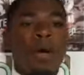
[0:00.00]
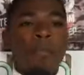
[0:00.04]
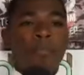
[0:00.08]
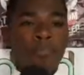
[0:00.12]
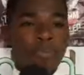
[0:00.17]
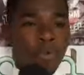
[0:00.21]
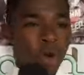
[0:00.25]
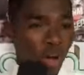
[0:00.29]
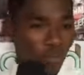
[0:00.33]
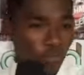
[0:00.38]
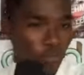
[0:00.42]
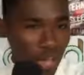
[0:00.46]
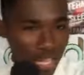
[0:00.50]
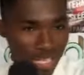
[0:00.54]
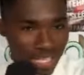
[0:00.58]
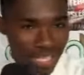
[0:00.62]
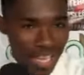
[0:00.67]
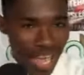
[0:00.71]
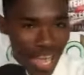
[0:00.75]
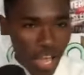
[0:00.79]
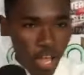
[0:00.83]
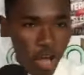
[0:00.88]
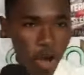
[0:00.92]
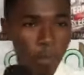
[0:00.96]

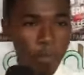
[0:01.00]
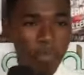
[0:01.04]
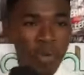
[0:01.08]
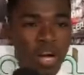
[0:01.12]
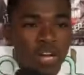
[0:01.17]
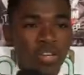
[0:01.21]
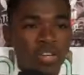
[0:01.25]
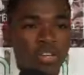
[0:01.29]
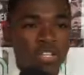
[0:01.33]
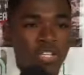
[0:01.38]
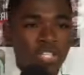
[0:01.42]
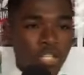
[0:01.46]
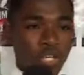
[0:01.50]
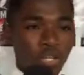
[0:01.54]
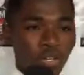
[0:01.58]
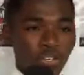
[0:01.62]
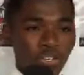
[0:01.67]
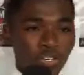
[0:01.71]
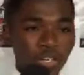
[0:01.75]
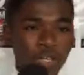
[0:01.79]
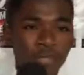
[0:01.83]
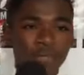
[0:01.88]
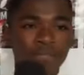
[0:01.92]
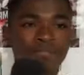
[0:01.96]
prophesy upon your
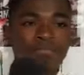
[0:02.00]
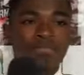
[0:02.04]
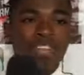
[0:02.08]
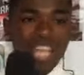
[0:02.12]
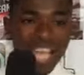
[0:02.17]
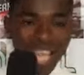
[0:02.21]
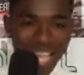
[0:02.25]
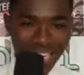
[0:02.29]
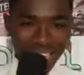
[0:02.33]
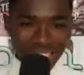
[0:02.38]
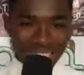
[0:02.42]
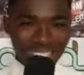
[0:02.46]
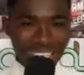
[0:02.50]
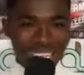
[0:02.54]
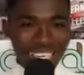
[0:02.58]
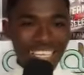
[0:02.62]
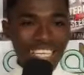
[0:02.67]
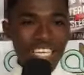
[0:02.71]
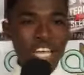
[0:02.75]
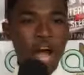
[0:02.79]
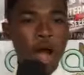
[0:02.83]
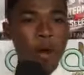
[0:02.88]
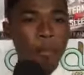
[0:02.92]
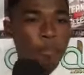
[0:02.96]
children.
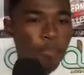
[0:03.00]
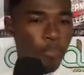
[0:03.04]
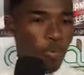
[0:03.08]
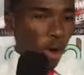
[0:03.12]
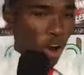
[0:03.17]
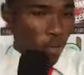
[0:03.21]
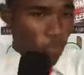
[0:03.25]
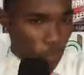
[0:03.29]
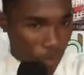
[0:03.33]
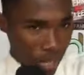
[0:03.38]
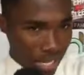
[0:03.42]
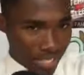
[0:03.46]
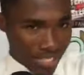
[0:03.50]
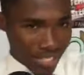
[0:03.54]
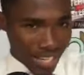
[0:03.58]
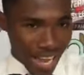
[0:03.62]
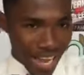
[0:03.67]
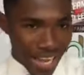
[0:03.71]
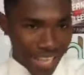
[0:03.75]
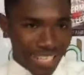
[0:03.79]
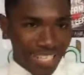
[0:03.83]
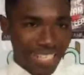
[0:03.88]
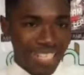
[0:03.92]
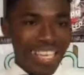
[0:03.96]
Ezekiel
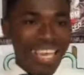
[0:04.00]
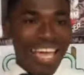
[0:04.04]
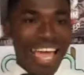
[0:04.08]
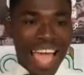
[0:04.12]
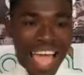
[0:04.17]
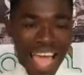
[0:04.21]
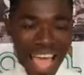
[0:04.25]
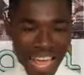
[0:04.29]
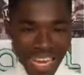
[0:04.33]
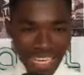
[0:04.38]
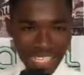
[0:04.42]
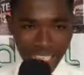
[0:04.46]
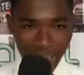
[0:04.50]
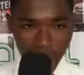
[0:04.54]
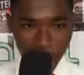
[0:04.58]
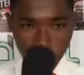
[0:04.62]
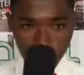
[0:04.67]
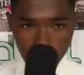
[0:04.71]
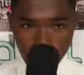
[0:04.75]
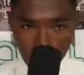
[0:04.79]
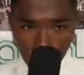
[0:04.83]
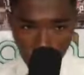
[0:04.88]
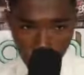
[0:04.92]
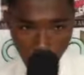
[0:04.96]
prophesied, and the
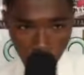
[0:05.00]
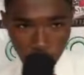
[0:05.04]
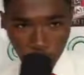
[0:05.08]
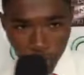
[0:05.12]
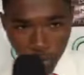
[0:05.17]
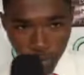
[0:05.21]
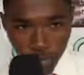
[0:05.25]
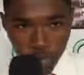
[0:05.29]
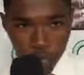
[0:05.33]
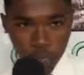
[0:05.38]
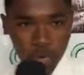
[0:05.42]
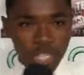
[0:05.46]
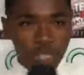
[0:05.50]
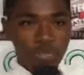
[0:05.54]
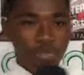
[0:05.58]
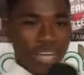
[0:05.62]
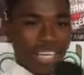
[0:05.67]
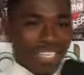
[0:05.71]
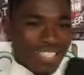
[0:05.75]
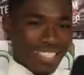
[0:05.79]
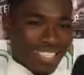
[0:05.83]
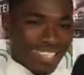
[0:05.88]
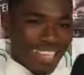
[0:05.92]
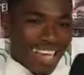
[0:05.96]
bones which
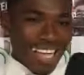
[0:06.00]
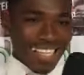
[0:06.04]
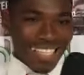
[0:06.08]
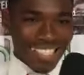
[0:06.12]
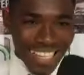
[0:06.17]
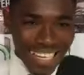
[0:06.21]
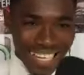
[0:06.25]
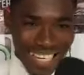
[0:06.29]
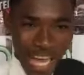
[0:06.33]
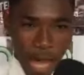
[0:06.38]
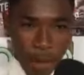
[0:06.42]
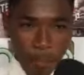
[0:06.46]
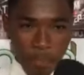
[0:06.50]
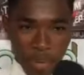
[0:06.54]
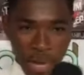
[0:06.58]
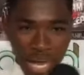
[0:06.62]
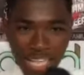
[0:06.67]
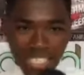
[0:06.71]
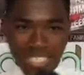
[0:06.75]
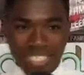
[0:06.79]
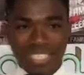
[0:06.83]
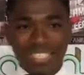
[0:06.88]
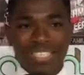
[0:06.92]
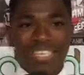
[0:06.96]
were scattered
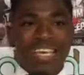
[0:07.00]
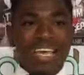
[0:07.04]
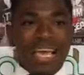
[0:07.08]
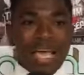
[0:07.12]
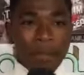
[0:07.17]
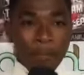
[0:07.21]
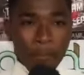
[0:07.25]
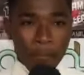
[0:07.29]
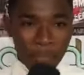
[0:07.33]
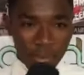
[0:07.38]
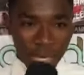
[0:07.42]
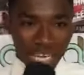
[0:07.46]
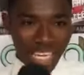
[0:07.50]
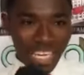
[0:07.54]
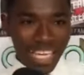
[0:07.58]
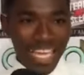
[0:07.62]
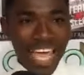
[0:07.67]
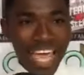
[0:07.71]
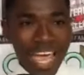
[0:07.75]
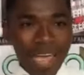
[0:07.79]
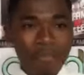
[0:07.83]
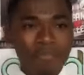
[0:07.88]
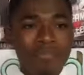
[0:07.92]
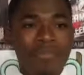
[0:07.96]
apart
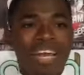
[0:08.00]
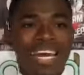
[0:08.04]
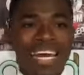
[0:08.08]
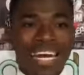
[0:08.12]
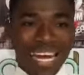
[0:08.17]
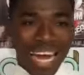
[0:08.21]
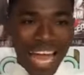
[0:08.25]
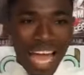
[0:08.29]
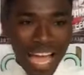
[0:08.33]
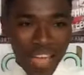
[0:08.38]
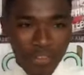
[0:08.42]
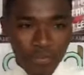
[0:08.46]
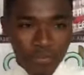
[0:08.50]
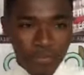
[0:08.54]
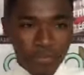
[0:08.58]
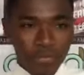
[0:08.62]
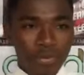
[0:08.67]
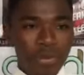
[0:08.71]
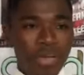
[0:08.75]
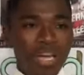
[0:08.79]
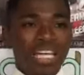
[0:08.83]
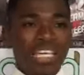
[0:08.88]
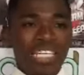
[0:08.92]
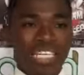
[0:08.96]
became life.
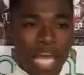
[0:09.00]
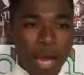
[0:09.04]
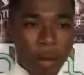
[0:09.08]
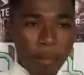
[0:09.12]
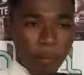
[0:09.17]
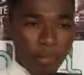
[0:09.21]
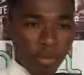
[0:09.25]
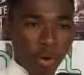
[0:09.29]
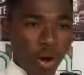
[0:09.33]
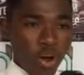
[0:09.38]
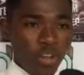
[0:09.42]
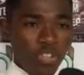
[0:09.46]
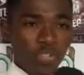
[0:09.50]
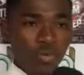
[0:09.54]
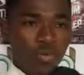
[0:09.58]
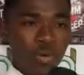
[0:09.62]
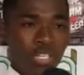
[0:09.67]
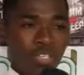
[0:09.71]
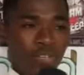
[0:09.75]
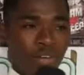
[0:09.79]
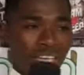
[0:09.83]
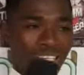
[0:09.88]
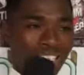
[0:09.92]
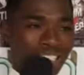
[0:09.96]
The bones
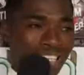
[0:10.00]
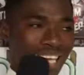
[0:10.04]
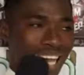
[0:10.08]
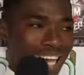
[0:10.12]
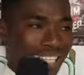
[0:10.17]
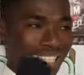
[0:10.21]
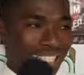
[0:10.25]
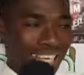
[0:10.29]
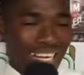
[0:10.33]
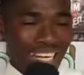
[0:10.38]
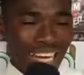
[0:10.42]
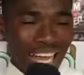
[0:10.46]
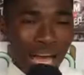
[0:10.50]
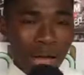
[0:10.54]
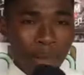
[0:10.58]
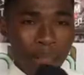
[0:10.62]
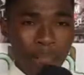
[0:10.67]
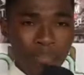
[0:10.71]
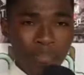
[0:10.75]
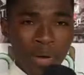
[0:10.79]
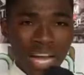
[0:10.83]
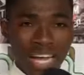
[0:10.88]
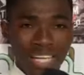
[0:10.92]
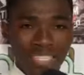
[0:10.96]
which were scattered
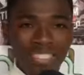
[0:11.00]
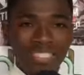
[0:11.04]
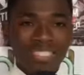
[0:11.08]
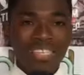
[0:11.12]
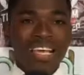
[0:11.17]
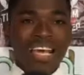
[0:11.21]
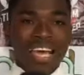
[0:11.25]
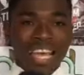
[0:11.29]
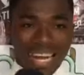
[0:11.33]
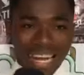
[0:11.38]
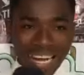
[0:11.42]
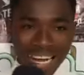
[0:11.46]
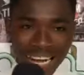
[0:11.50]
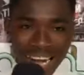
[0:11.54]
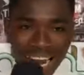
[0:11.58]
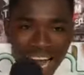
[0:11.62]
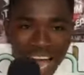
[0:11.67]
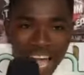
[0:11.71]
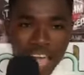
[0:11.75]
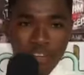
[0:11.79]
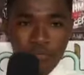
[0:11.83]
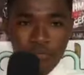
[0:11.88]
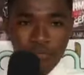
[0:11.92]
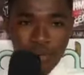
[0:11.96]
apart,
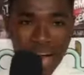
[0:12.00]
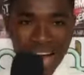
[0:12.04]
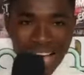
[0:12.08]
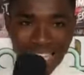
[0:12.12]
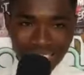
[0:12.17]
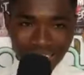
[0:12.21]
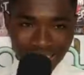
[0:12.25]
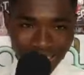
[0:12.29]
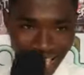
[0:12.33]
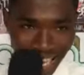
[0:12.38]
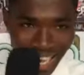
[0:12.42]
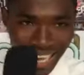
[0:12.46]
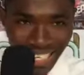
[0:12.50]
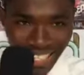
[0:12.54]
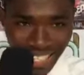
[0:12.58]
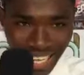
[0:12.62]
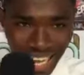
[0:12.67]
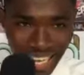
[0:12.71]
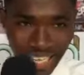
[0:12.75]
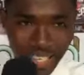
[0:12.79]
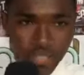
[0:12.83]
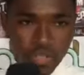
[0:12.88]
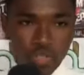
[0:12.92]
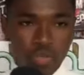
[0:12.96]
life
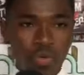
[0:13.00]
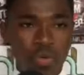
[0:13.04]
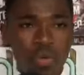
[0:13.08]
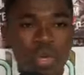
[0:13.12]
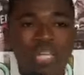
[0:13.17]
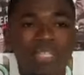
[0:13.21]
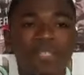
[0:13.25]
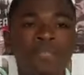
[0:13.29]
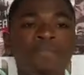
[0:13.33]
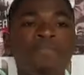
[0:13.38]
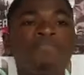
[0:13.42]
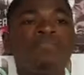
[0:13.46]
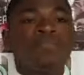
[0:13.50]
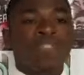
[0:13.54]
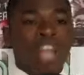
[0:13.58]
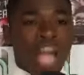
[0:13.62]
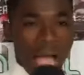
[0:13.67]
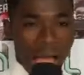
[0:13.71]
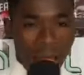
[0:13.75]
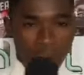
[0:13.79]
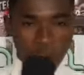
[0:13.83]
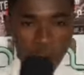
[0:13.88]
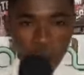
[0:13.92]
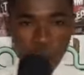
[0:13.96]
ascended into it.
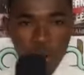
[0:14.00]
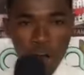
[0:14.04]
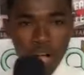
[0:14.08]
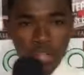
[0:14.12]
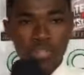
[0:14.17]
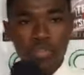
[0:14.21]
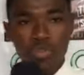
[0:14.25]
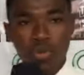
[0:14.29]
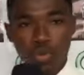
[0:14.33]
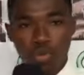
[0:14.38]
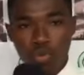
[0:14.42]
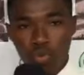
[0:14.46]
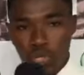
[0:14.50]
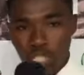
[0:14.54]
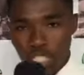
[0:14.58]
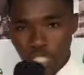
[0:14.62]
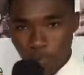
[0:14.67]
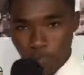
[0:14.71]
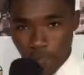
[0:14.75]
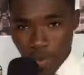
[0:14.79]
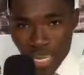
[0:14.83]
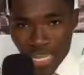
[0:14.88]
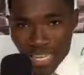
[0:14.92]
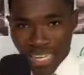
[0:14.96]
I want you to
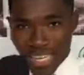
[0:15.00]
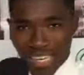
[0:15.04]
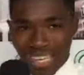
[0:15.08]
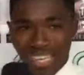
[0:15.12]
speak